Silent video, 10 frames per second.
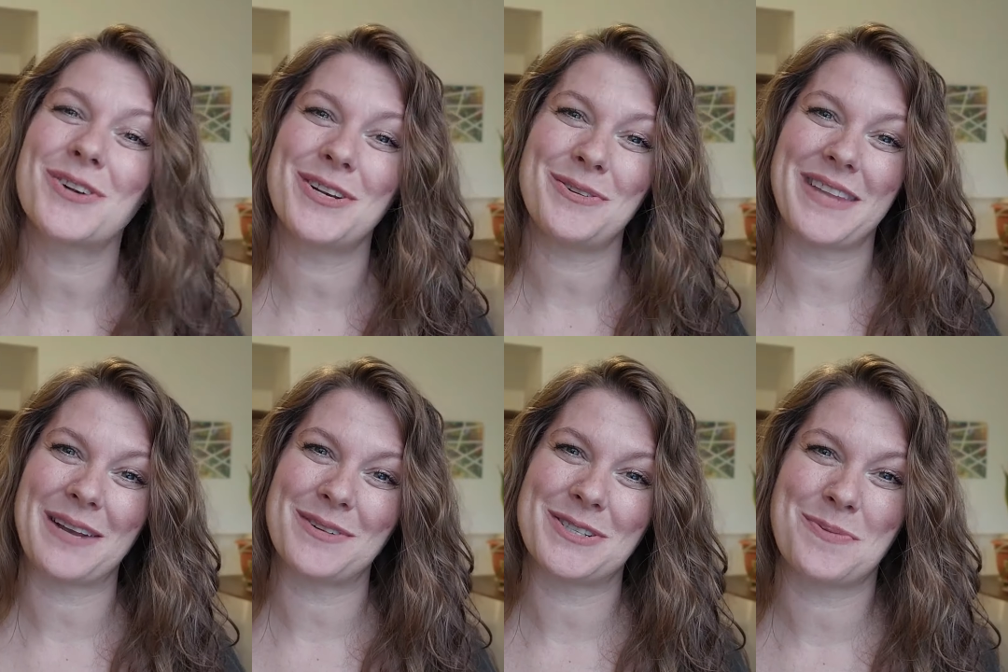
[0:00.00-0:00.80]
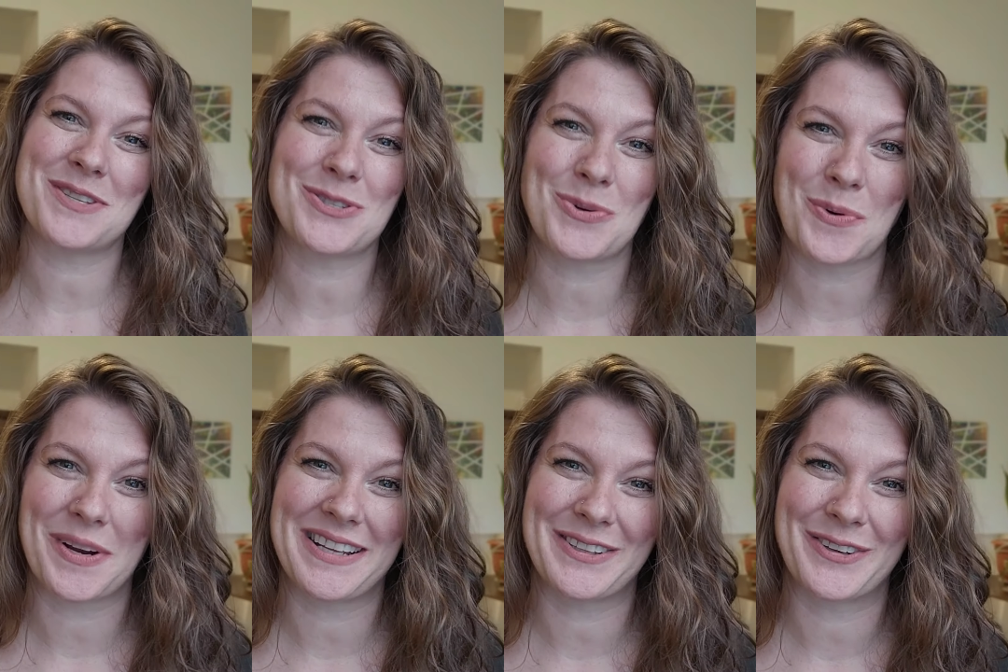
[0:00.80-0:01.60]
a new language with
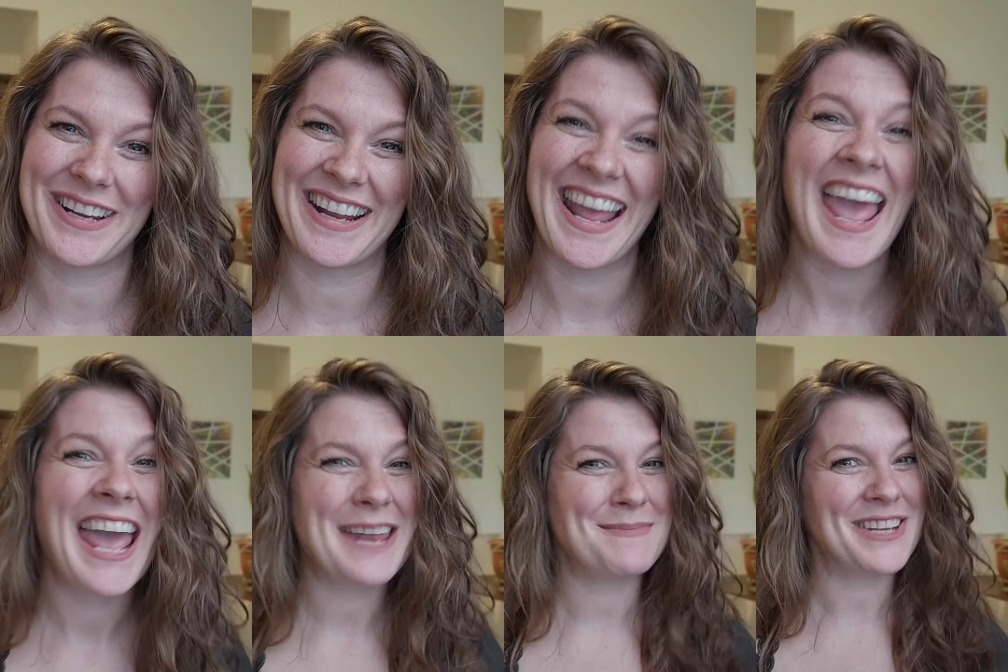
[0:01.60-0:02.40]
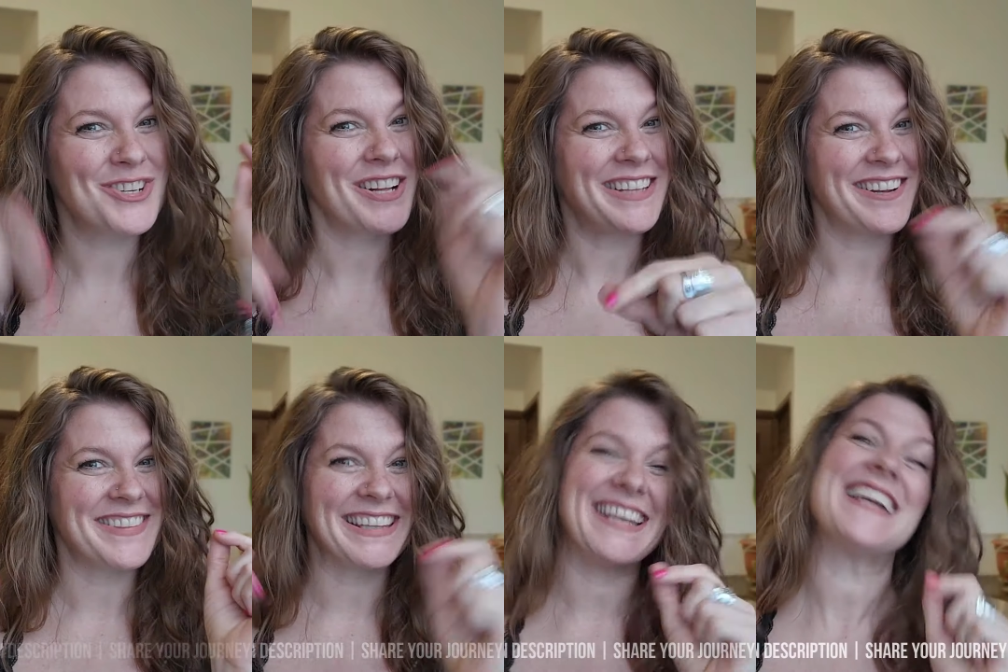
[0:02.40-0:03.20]
Story Learning. And make sure to click on the
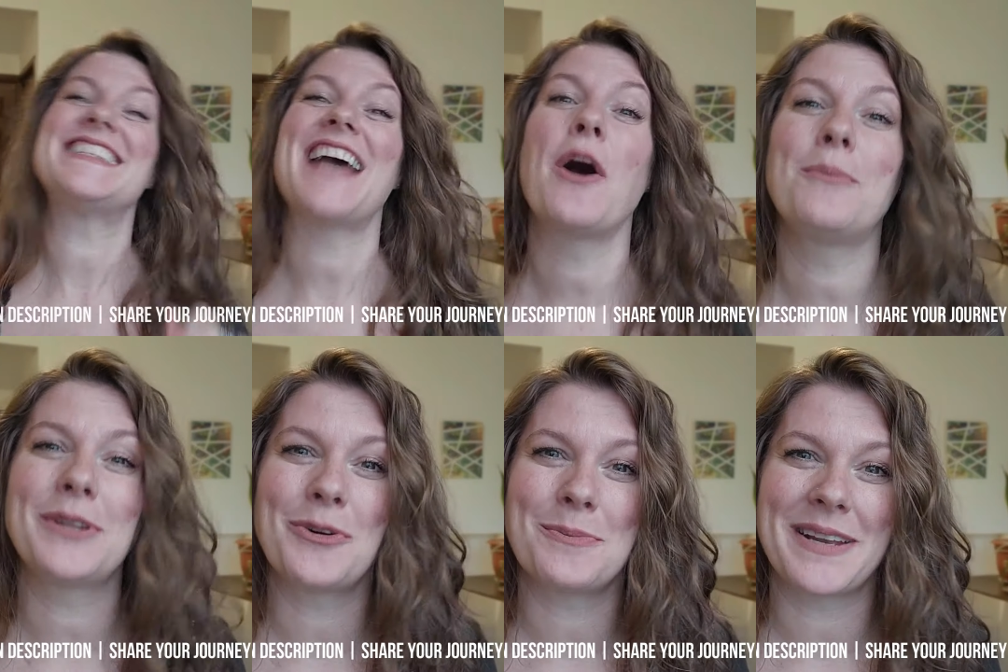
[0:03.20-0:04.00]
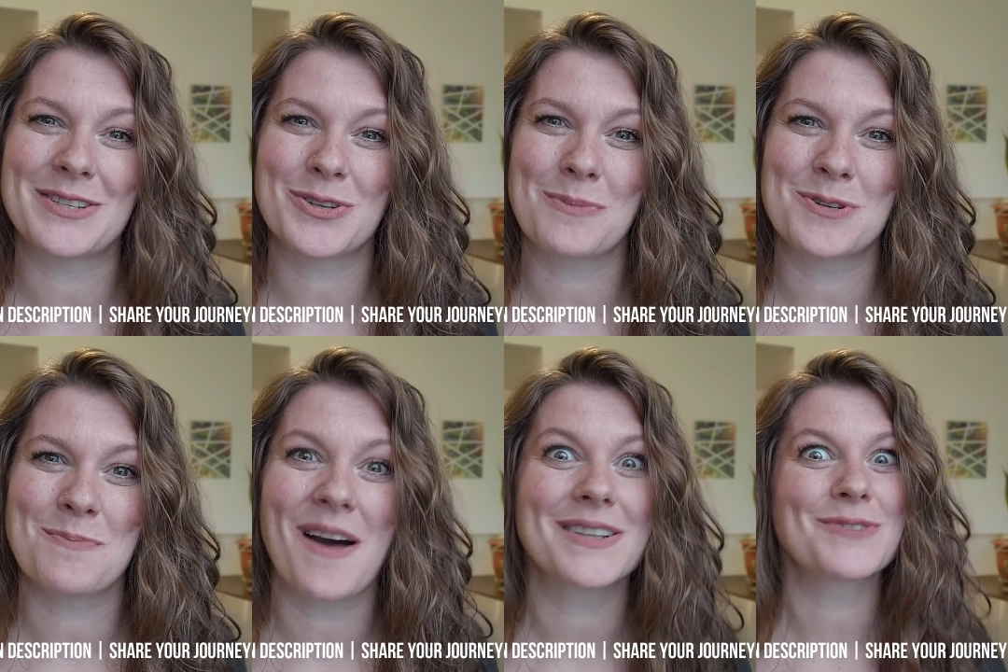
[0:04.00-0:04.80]
link down below in my description
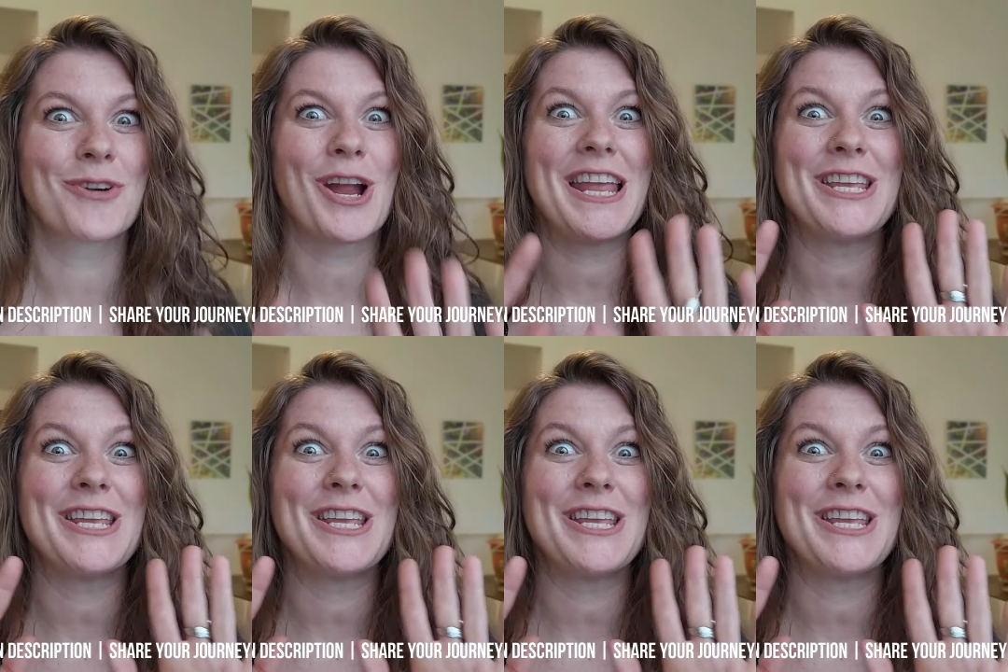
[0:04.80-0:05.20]
box for a